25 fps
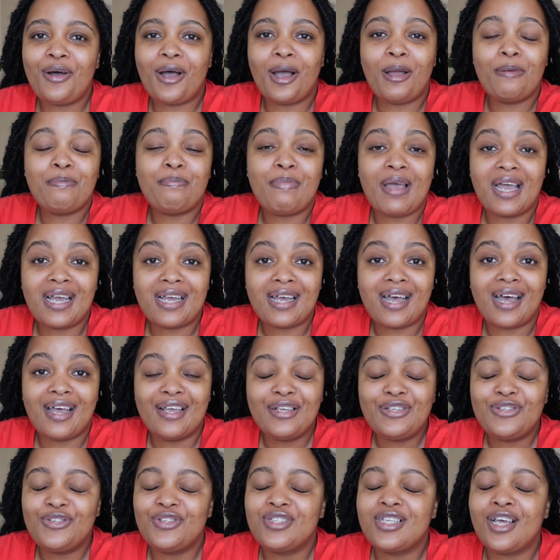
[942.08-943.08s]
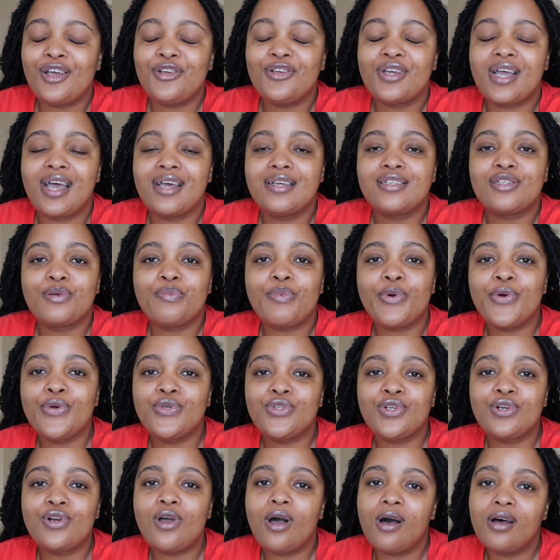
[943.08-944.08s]
I'm back, guys, to tell you guys the
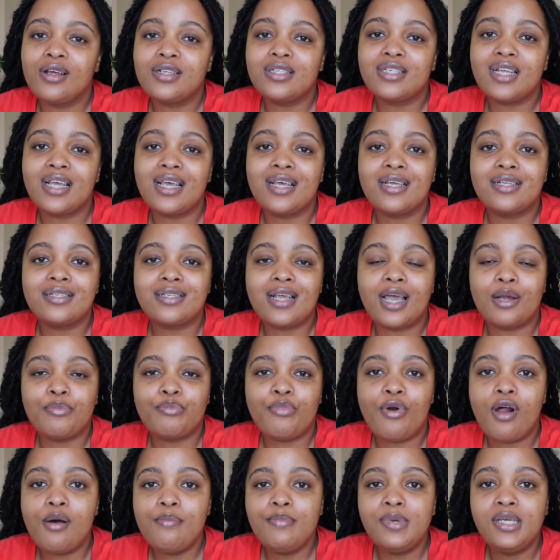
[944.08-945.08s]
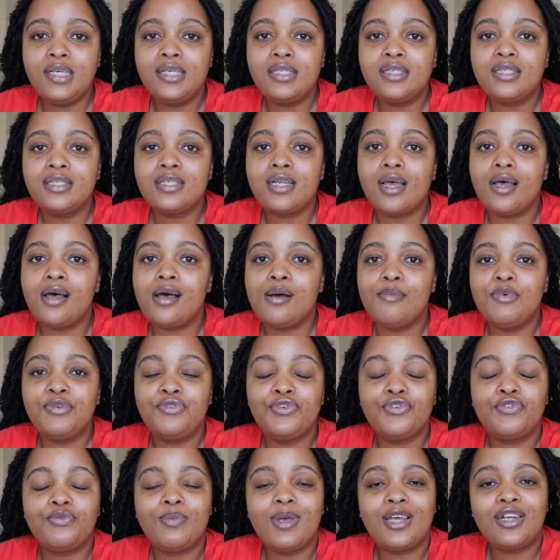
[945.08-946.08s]
pros and cons as I promised. If
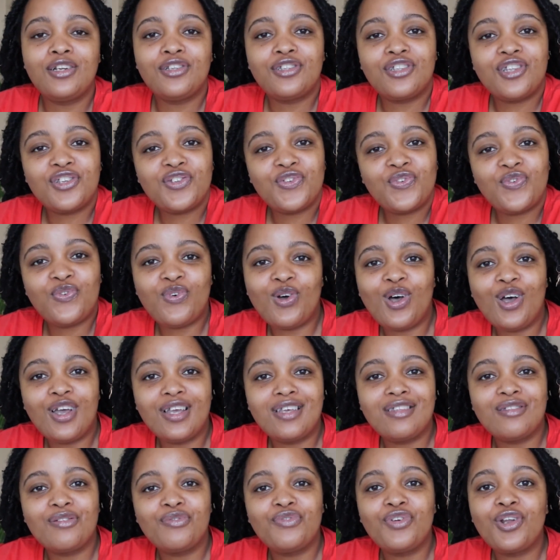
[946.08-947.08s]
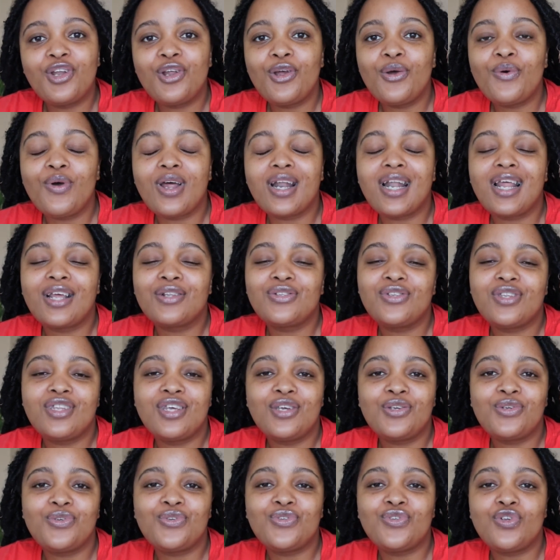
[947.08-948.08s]
you've made it this far in the video, I'd like to
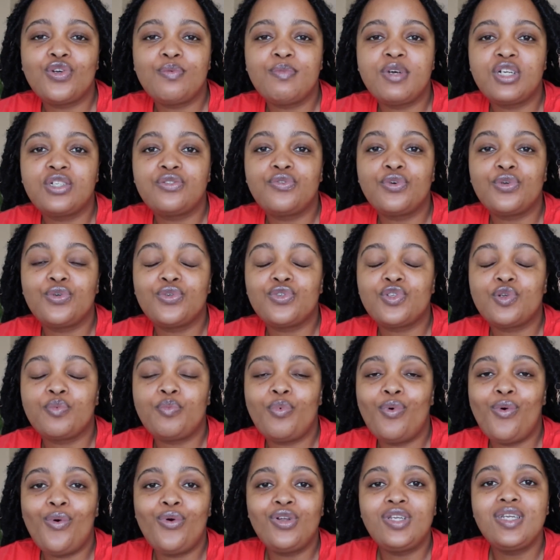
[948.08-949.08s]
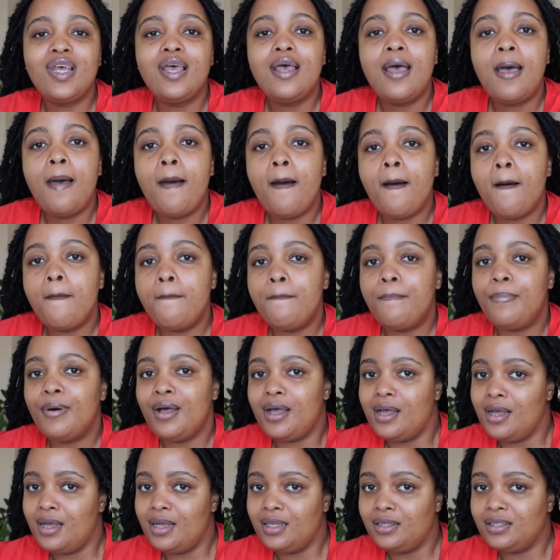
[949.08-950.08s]
thank you so much for your support.
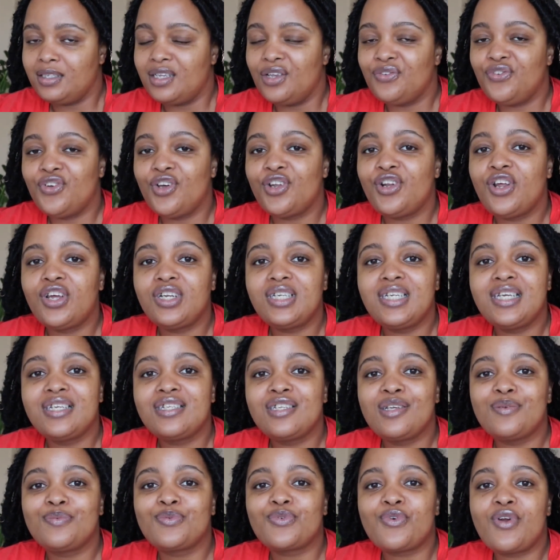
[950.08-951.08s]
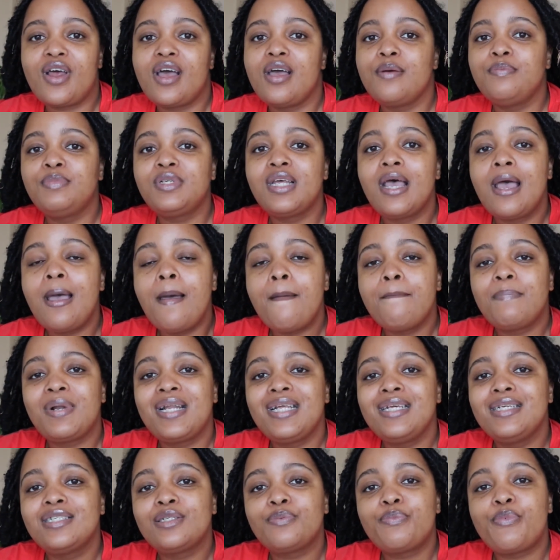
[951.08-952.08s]
But if you're not yet subscribed,
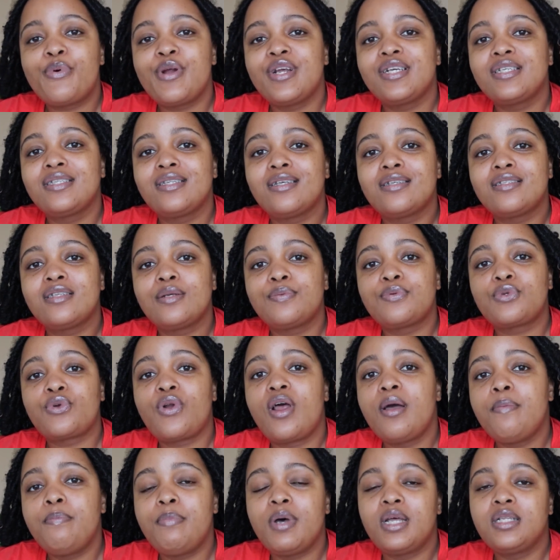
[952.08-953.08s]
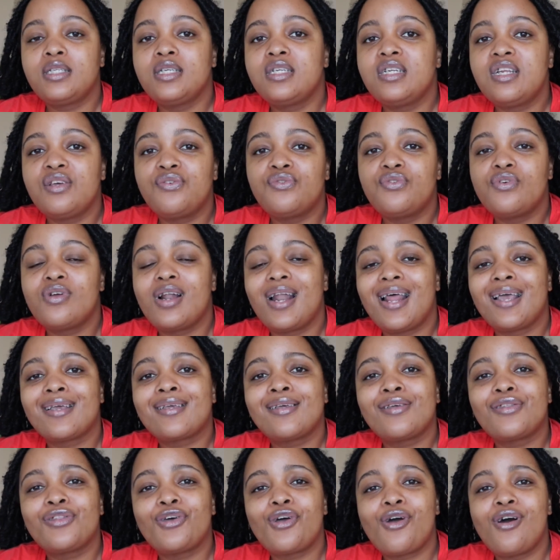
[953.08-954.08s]
please press the subscribe button if you're
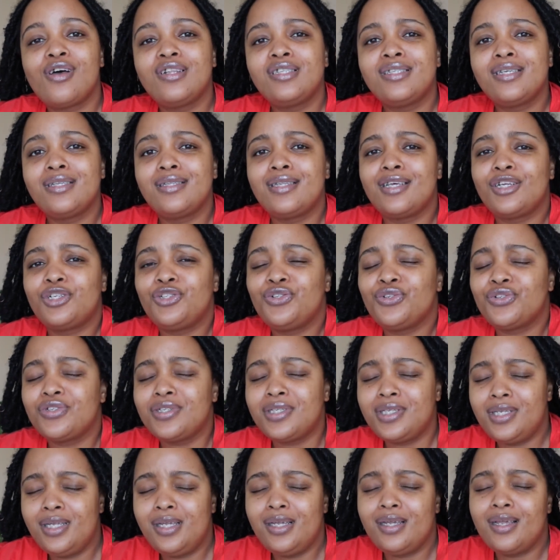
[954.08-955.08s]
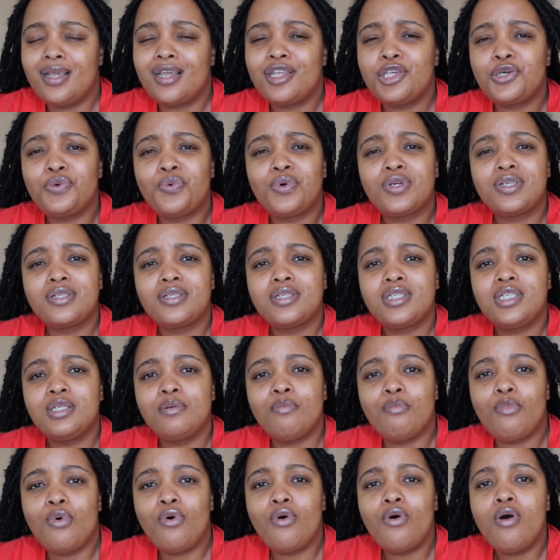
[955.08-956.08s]
liking the content that you're seeing and you want to see
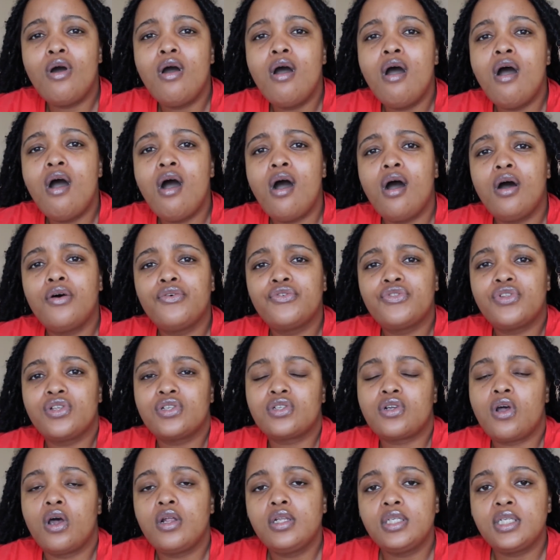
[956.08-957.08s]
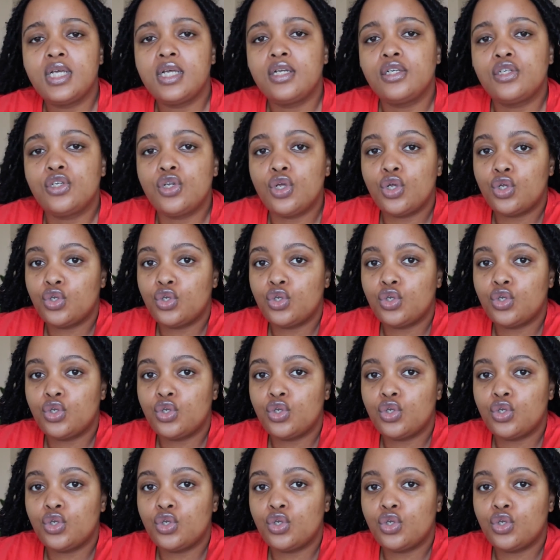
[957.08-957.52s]
more of this content.